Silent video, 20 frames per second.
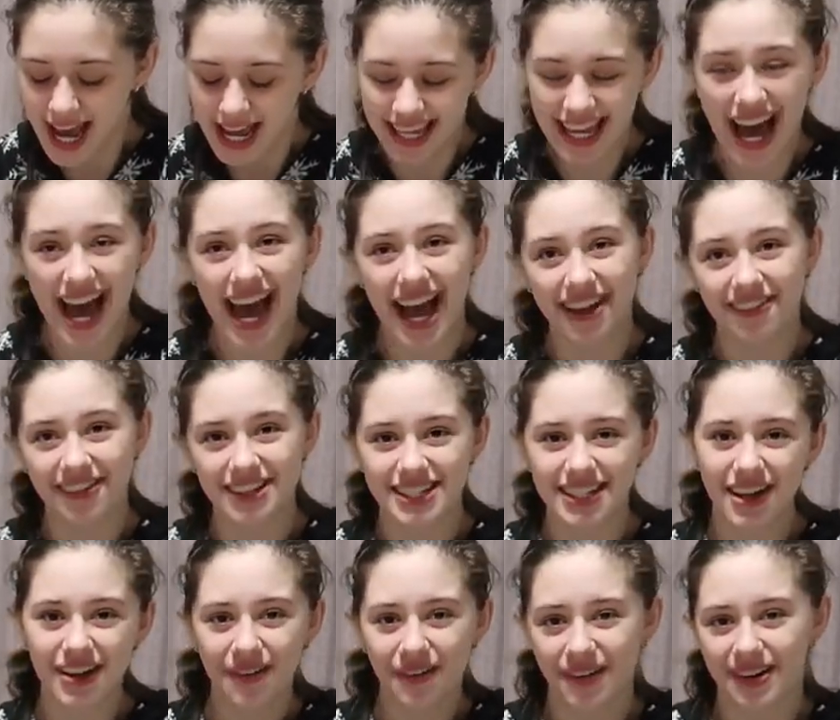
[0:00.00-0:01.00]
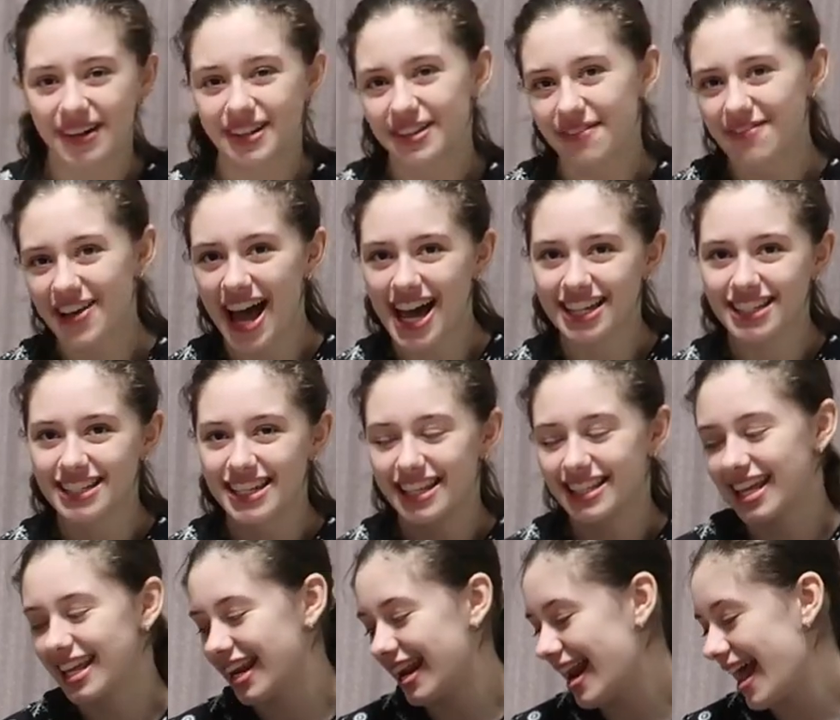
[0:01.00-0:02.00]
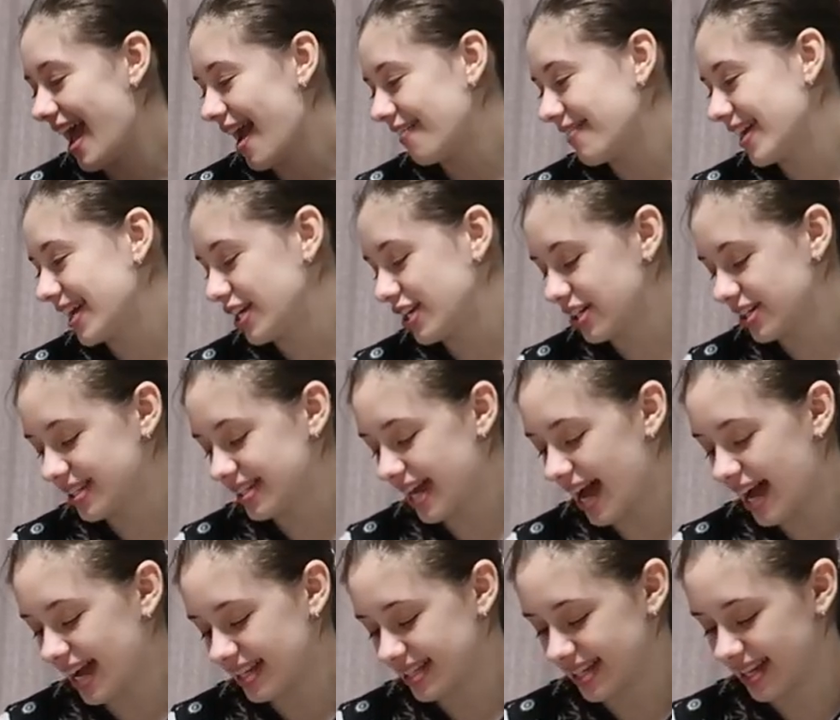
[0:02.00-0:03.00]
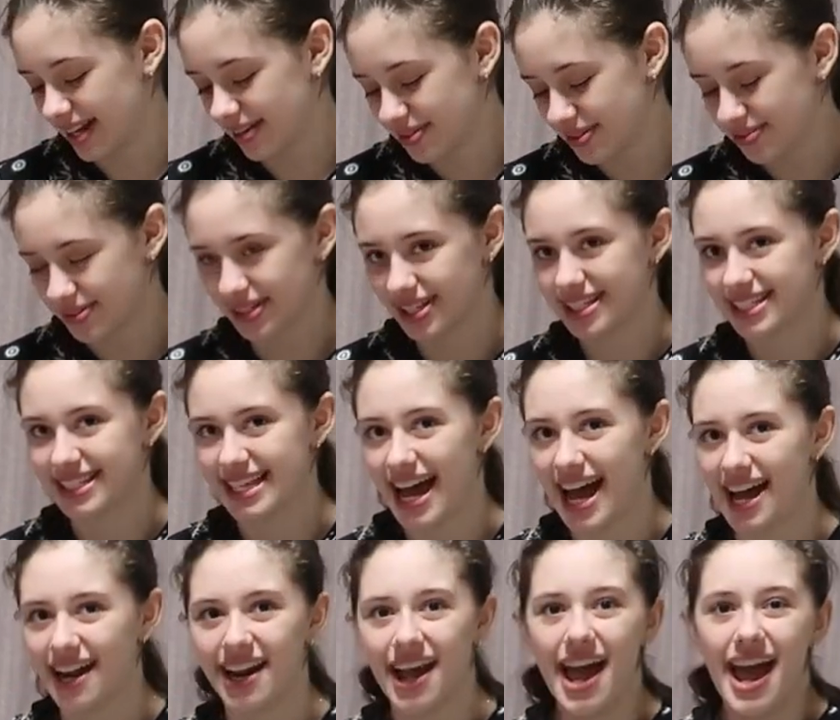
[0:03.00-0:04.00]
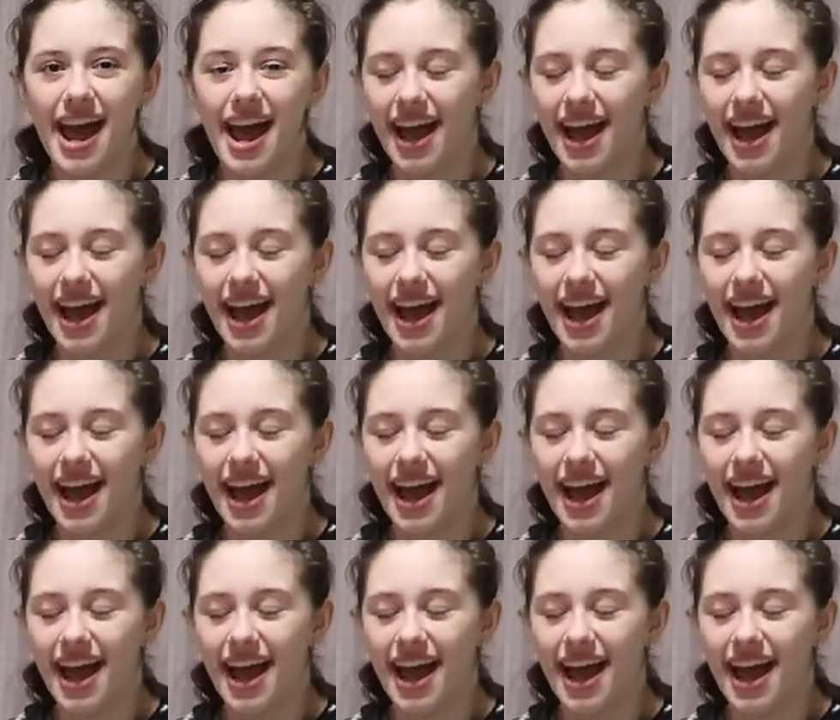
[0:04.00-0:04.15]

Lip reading: yeah, I went to go order the vest, and they didn't have it in your size, and I was really sad.